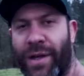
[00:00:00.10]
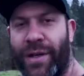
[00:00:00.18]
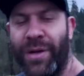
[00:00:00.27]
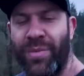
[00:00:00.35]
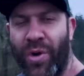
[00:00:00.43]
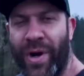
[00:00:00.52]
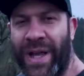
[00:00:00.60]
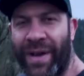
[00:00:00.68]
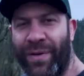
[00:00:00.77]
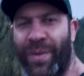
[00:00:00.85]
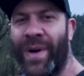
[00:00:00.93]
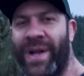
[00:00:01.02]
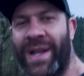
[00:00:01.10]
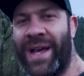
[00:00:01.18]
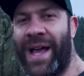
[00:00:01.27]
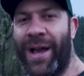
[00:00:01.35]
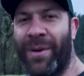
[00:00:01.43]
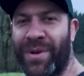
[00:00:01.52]
Good morning, everyone.
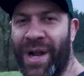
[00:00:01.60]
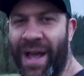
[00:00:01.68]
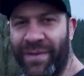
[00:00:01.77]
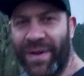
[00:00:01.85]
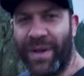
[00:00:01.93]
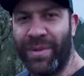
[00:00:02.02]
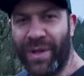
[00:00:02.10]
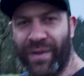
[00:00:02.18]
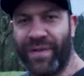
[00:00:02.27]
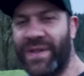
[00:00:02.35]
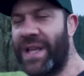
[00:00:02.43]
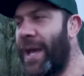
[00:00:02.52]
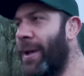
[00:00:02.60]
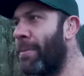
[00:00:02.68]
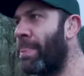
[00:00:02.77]
I hope you're having a beautiful day.